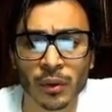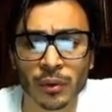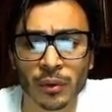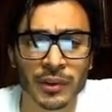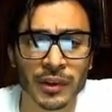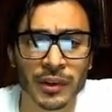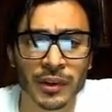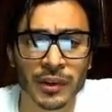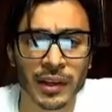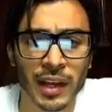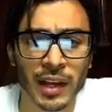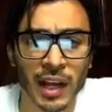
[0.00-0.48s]
So
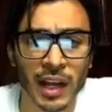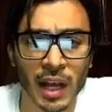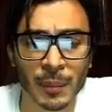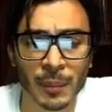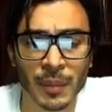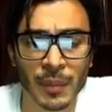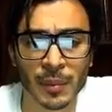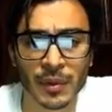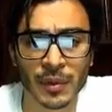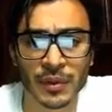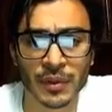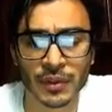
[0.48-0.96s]
the
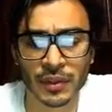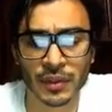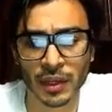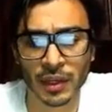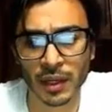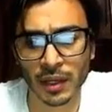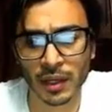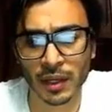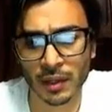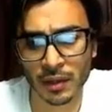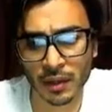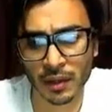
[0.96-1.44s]
common
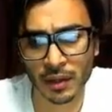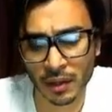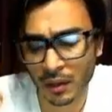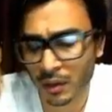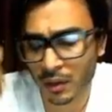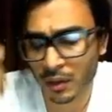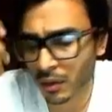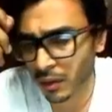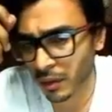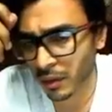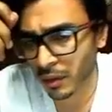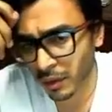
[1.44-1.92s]
mistake
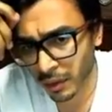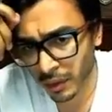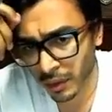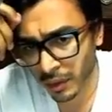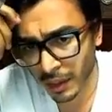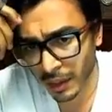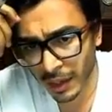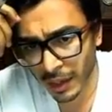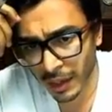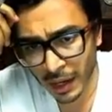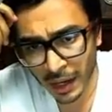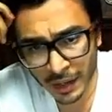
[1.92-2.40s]
here
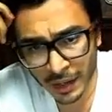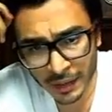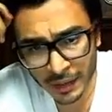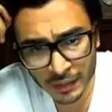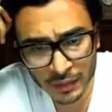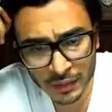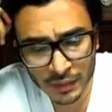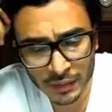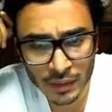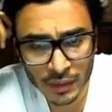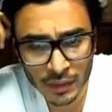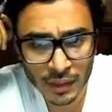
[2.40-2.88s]
that I
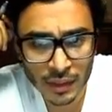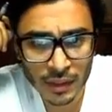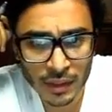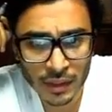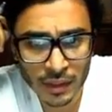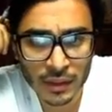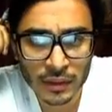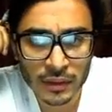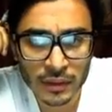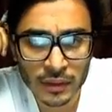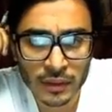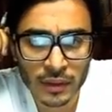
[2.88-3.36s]
see
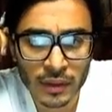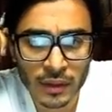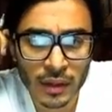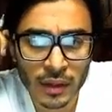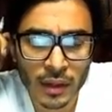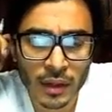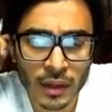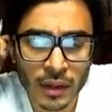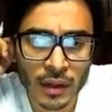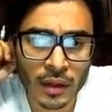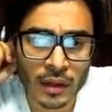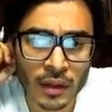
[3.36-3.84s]
is
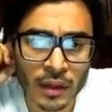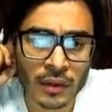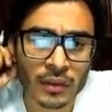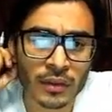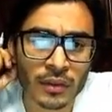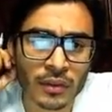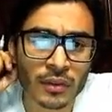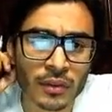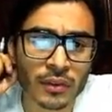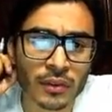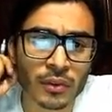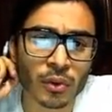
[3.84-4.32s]

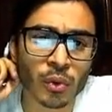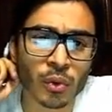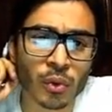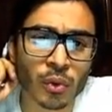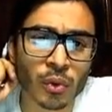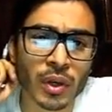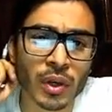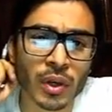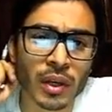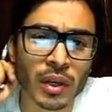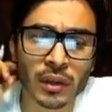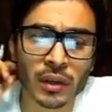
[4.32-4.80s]

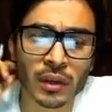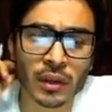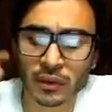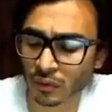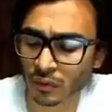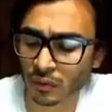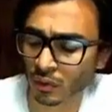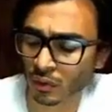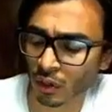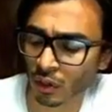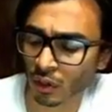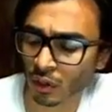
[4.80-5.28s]

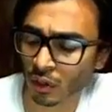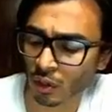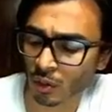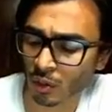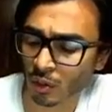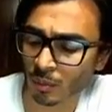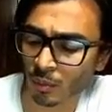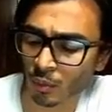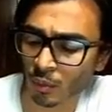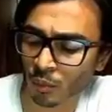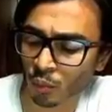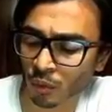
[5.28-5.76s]
students
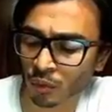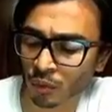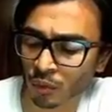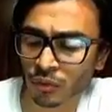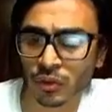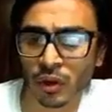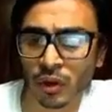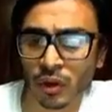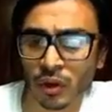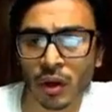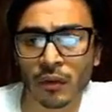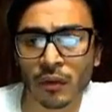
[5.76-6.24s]
will
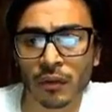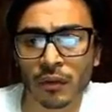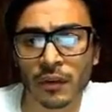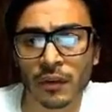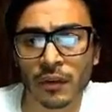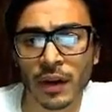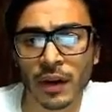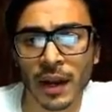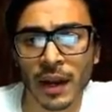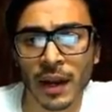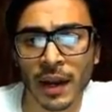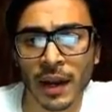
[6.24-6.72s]
solve
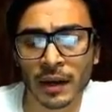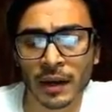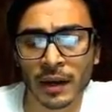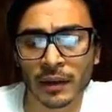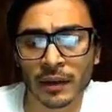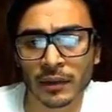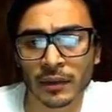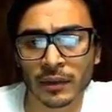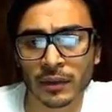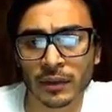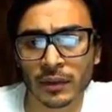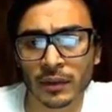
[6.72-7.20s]
for
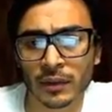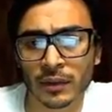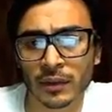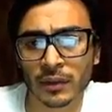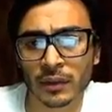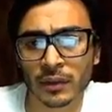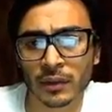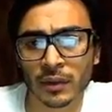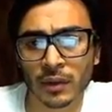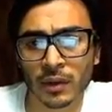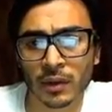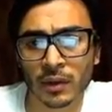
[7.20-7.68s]

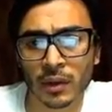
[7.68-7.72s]
X,